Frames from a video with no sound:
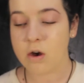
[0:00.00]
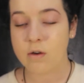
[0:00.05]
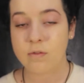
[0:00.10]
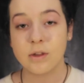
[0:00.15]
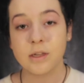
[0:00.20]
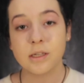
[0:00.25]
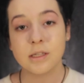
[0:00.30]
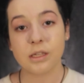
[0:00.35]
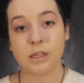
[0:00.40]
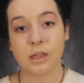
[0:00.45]

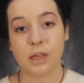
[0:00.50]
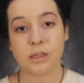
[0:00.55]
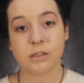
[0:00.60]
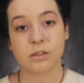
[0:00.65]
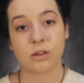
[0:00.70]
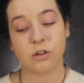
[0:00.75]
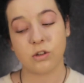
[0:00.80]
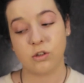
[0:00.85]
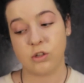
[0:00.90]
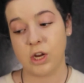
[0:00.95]
Obviously
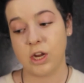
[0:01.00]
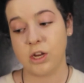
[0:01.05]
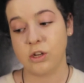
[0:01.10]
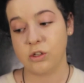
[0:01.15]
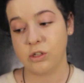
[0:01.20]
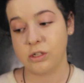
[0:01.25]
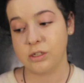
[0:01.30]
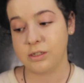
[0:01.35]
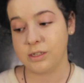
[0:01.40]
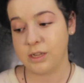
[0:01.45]
that's going to
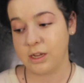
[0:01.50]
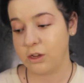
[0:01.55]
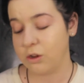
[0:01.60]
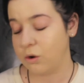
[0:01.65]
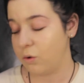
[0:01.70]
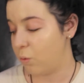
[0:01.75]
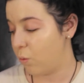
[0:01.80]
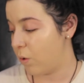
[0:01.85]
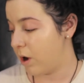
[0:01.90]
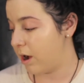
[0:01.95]
change in a
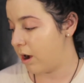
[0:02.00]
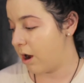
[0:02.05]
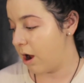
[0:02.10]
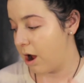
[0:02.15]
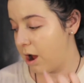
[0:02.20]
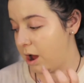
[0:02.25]
second when